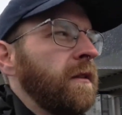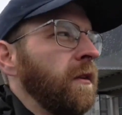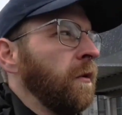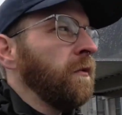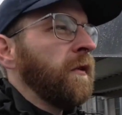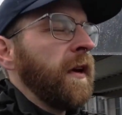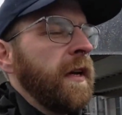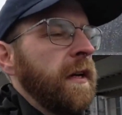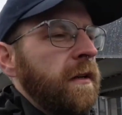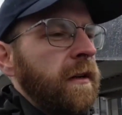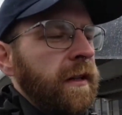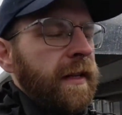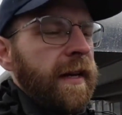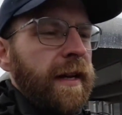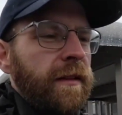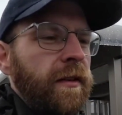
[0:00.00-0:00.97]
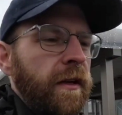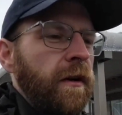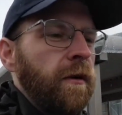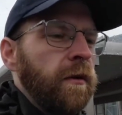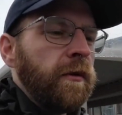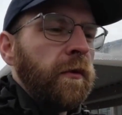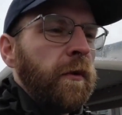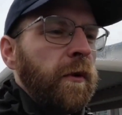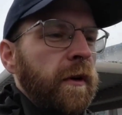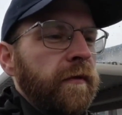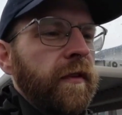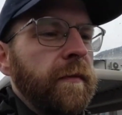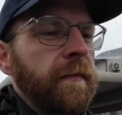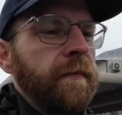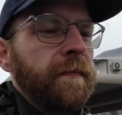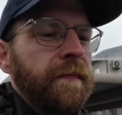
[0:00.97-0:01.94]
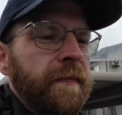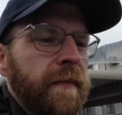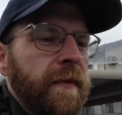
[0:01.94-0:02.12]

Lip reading: Don't think I'll get to go to one of them.